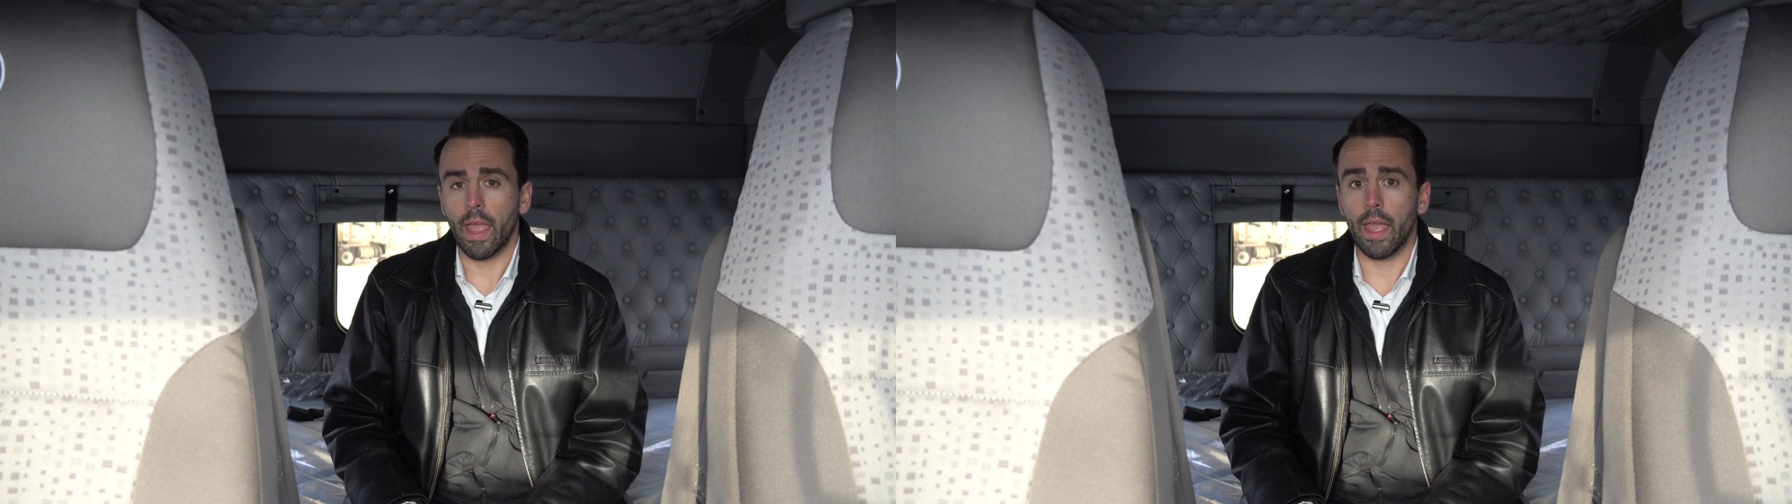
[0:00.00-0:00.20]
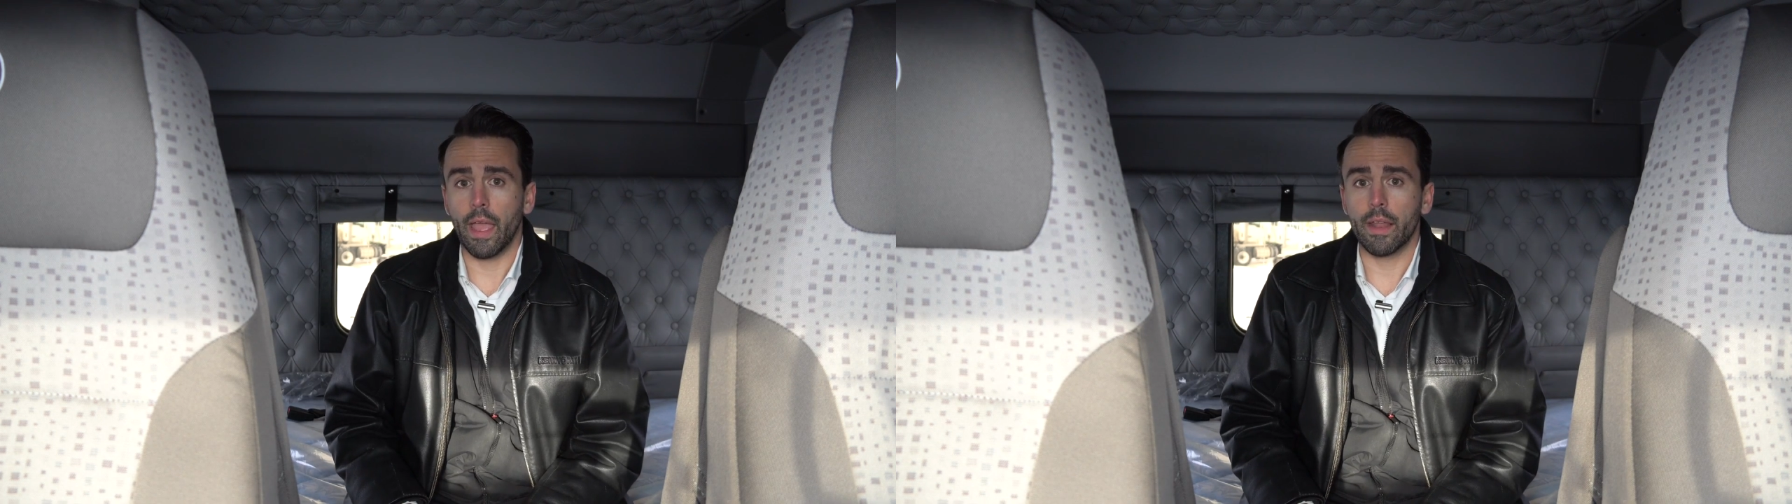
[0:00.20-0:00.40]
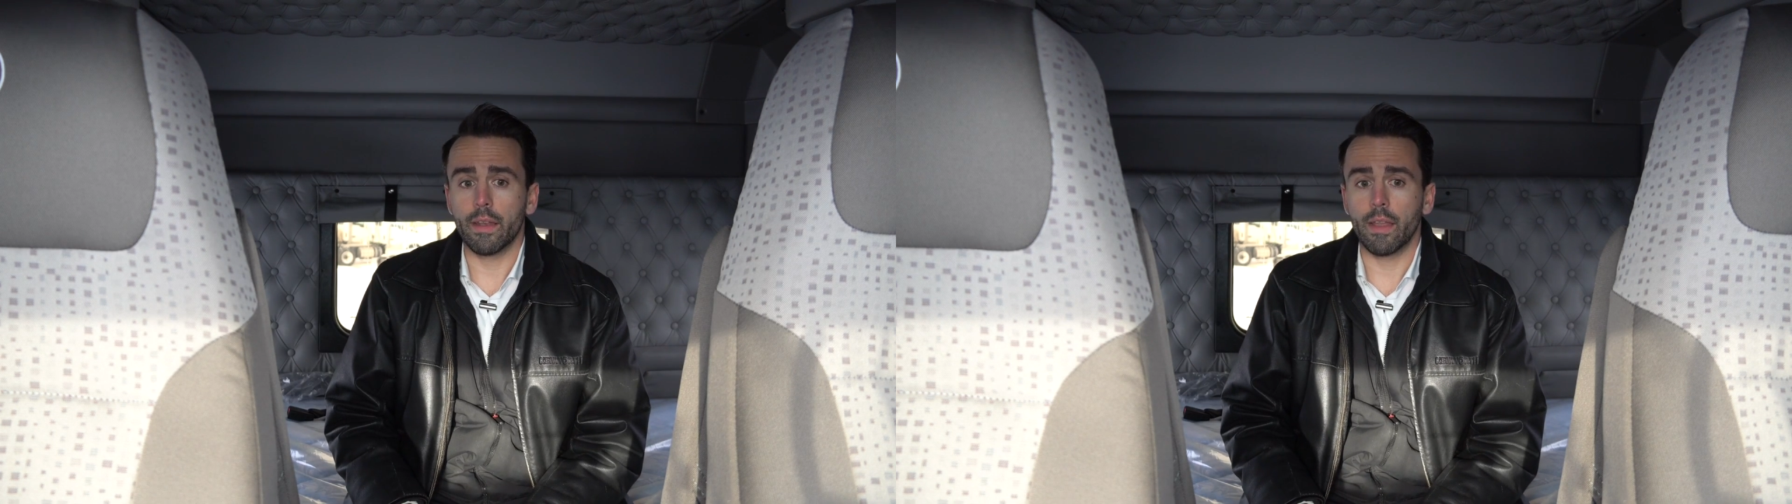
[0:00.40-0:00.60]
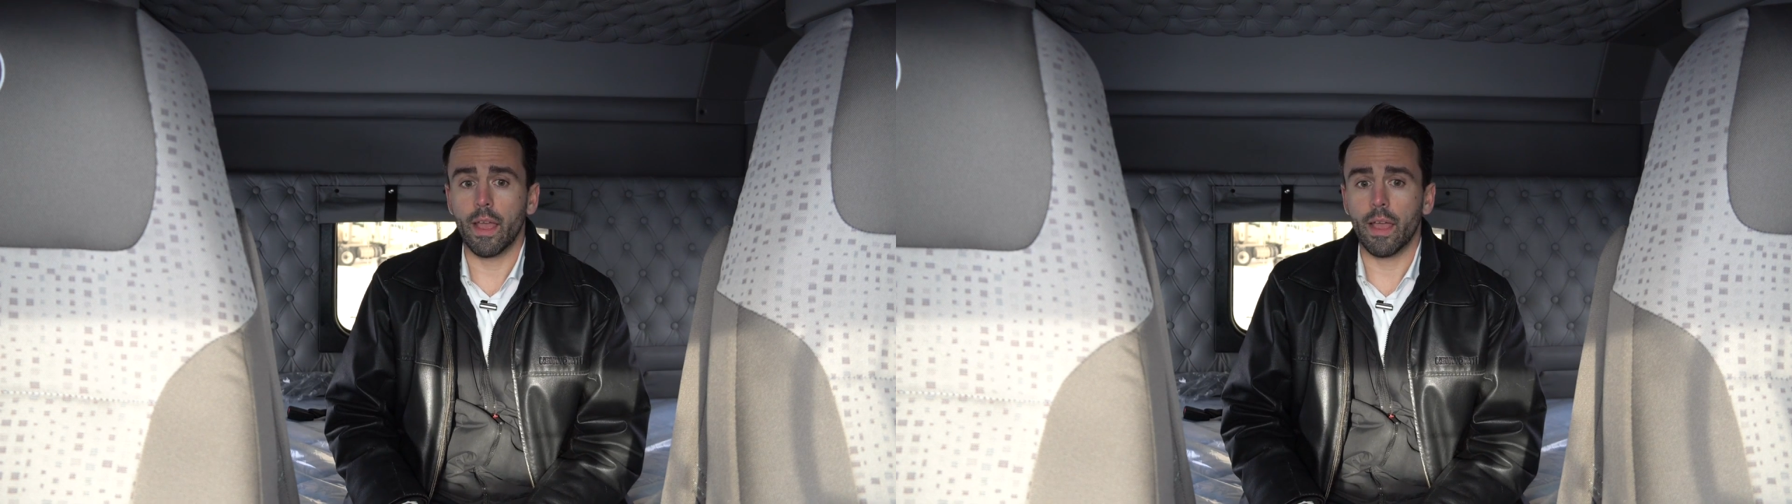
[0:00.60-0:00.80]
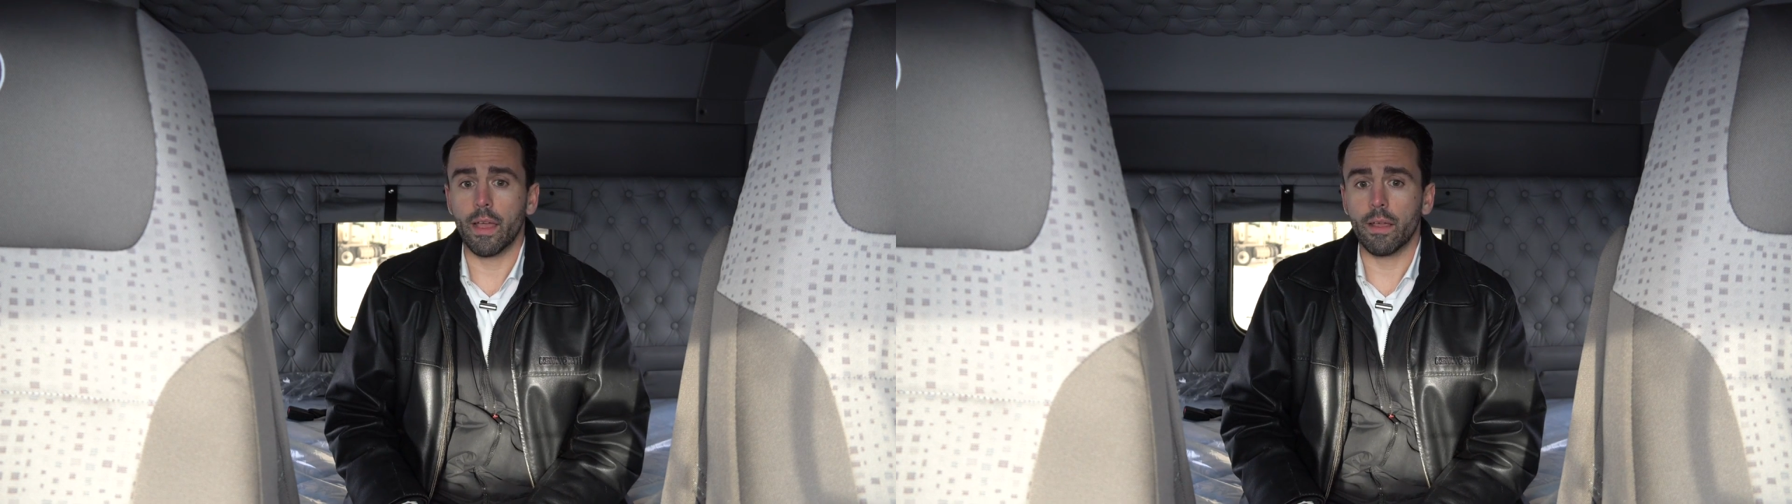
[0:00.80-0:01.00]
and
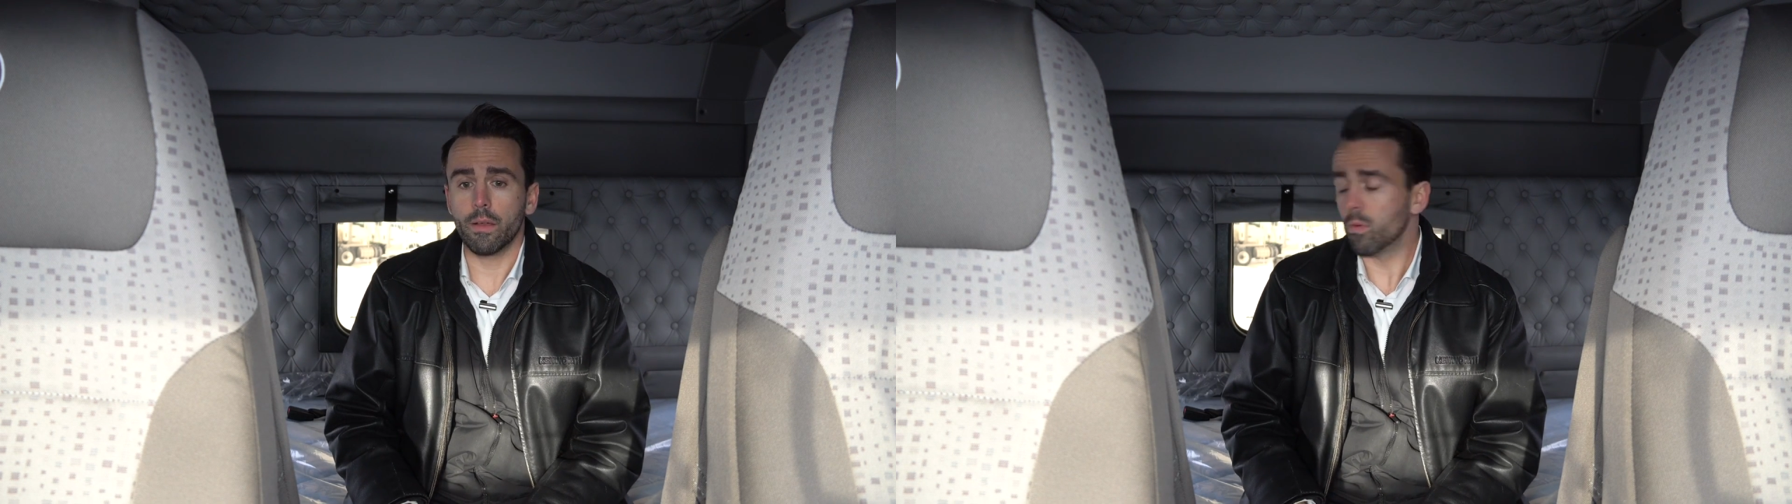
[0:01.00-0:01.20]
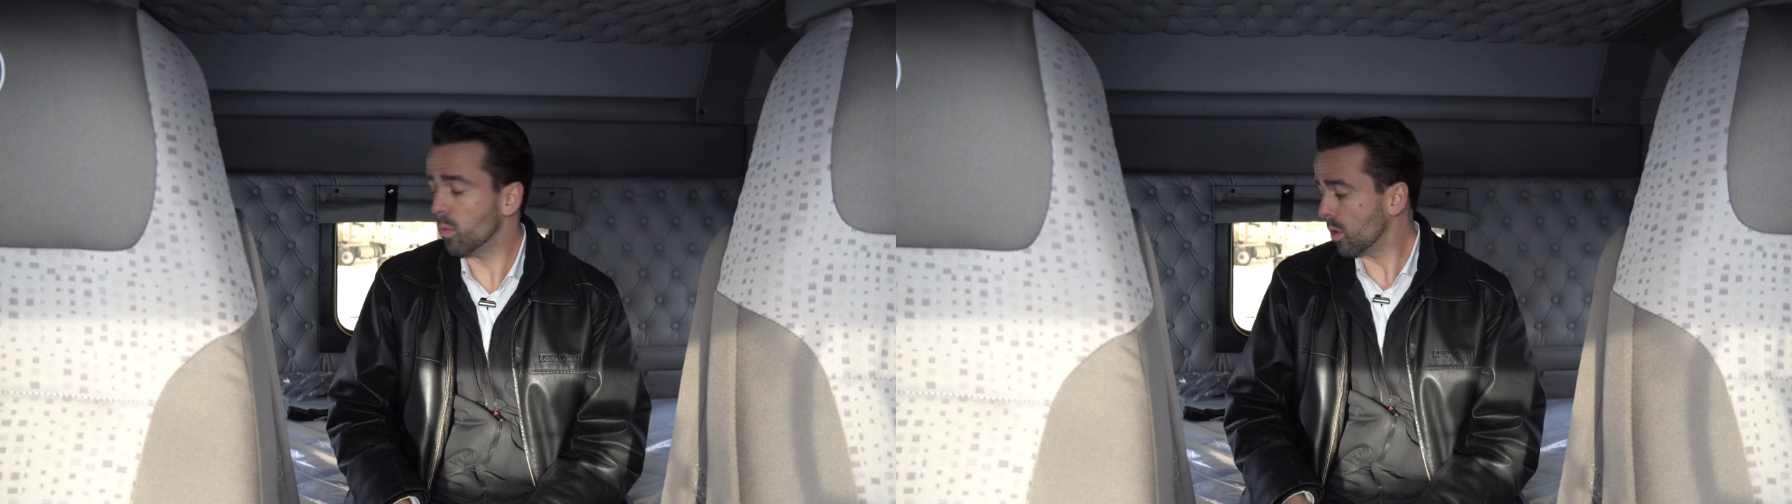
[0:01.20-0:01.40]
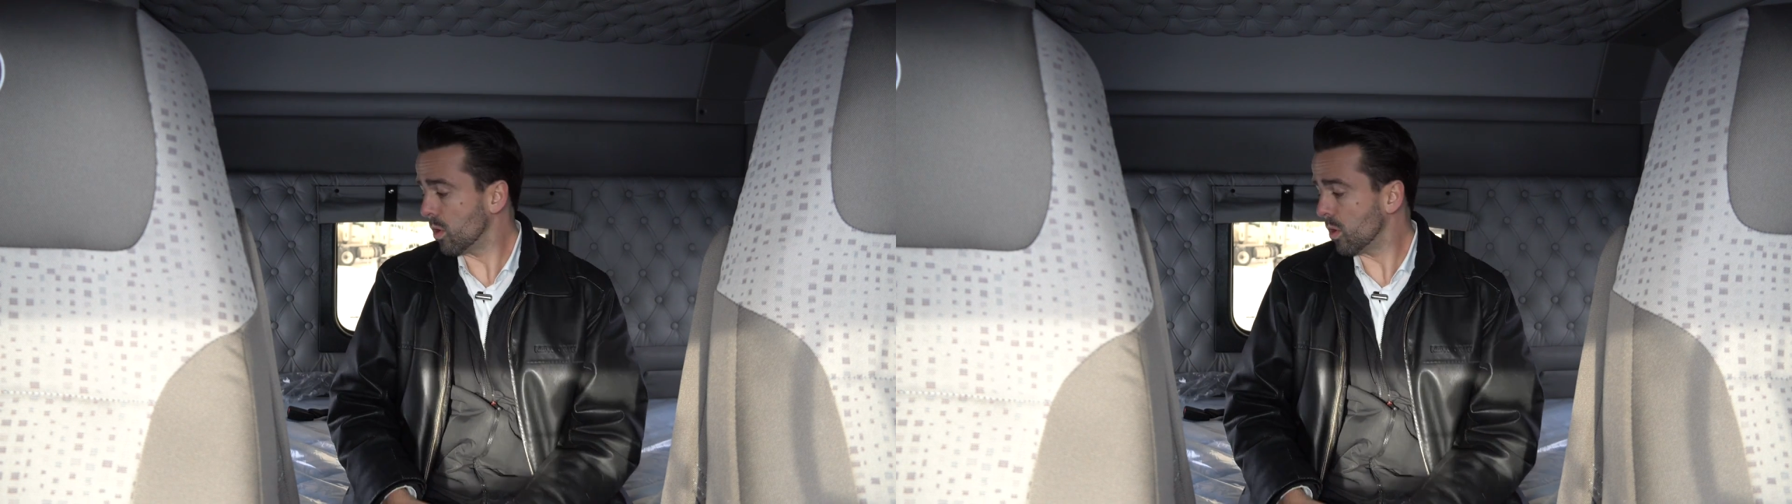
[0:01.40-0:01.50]
we'll